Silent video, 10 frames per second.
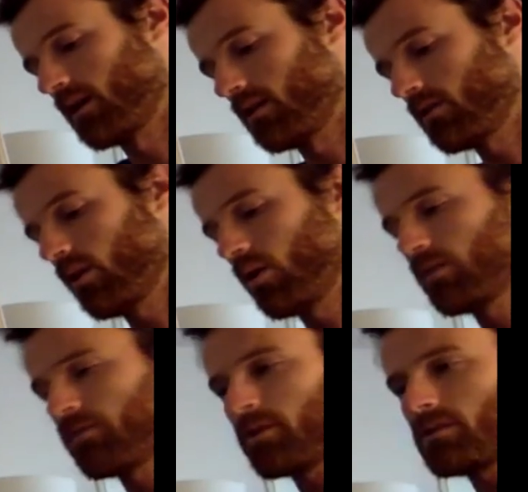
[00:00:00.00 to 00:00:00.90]
So the
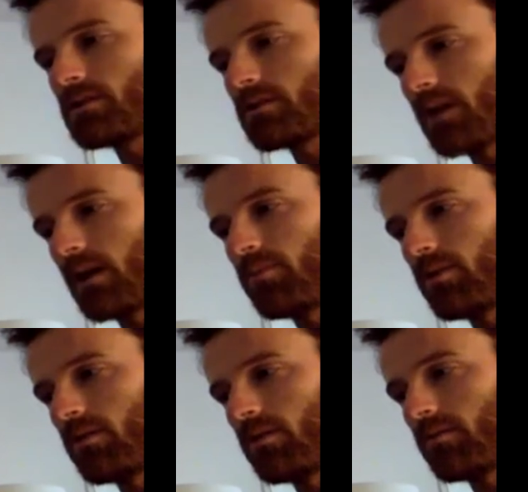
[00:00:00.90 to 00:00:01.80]
first
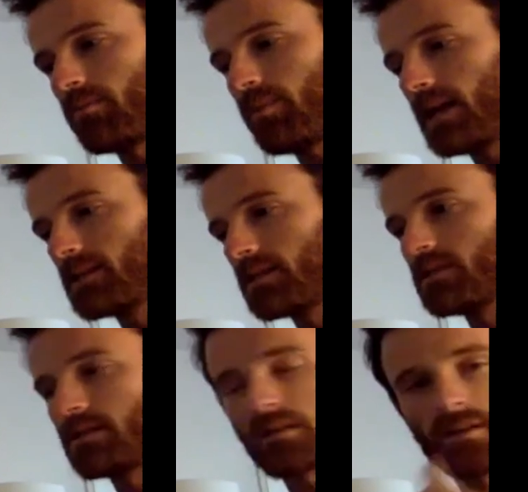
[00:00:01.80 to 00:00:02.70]
couple
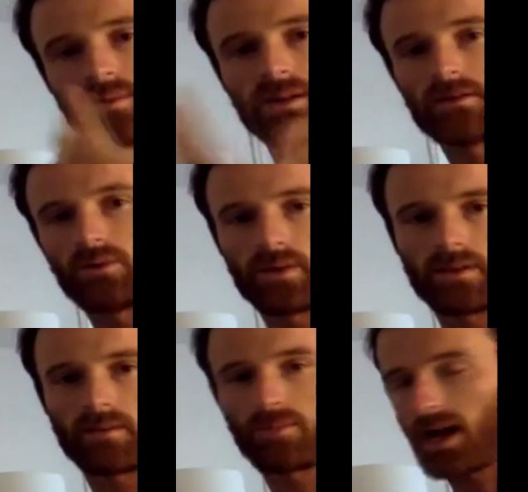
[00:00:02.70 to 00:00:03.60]
pages, you're going to be doing
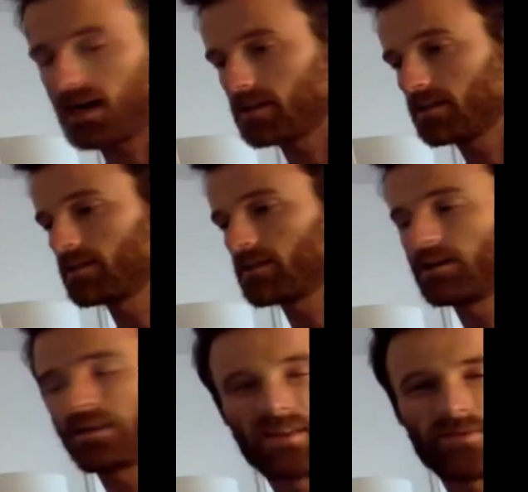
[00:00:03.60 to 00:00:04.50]
some practice,
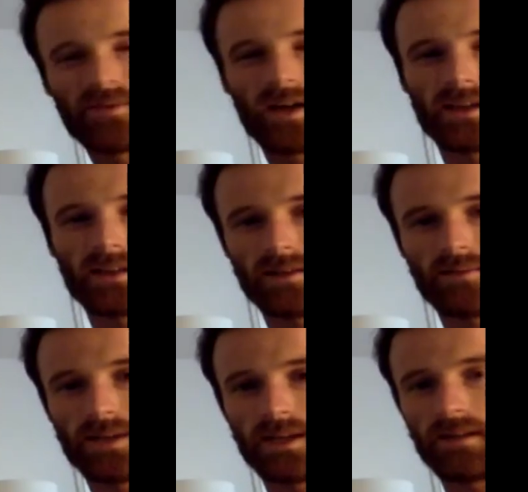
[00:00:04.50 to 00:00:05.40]
identifying, like
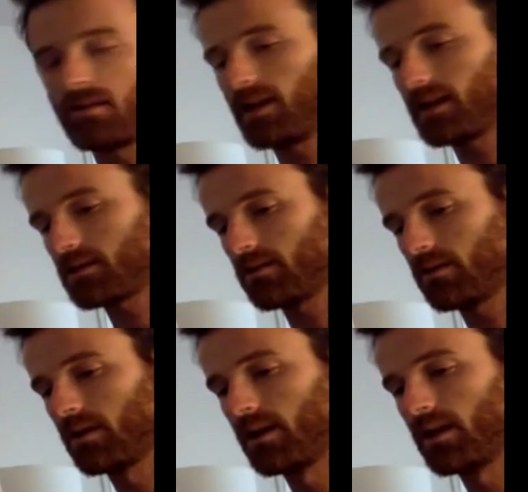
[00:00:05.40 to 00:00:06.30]
we did in the
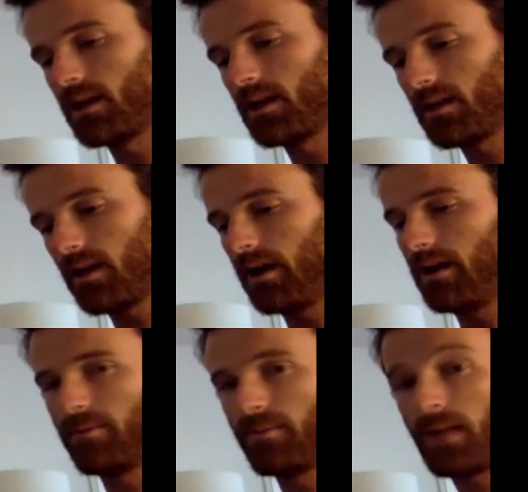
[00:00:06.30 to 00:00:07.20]
lecture,
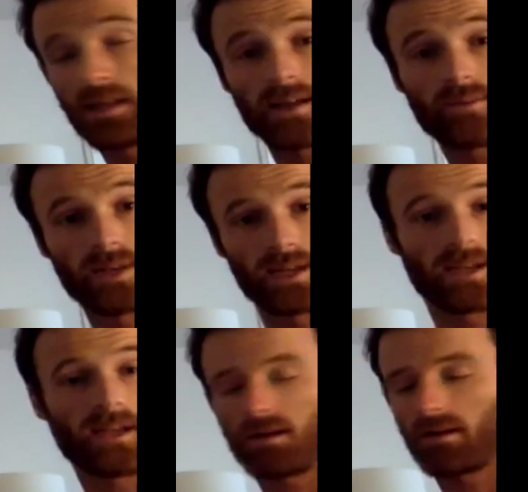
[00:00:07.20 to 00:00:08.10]
and like we did
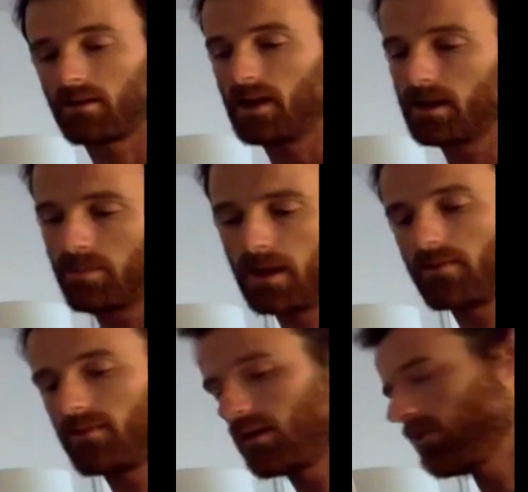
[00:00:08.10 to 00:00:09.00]
here, independent
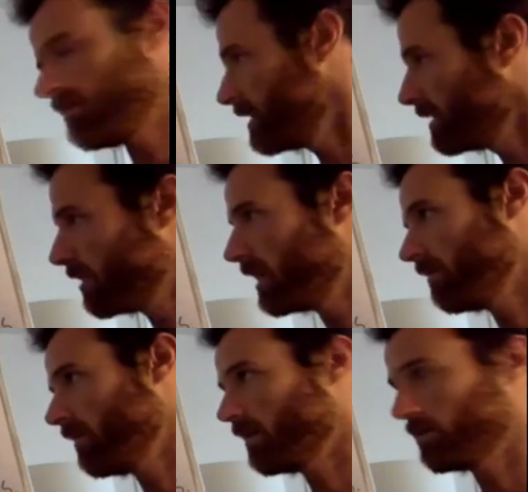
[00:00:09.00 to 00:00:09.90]
variable,
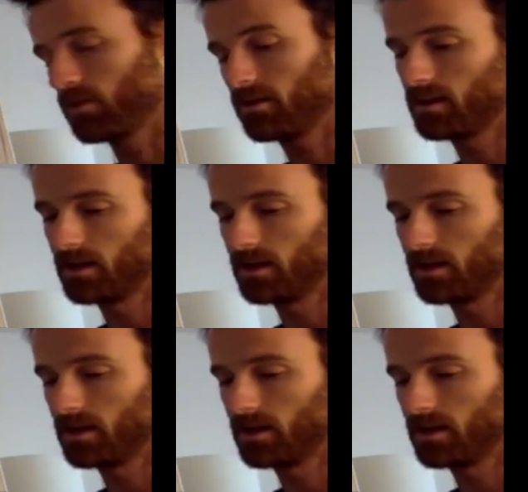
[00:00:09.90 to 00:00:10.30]
dependent variable.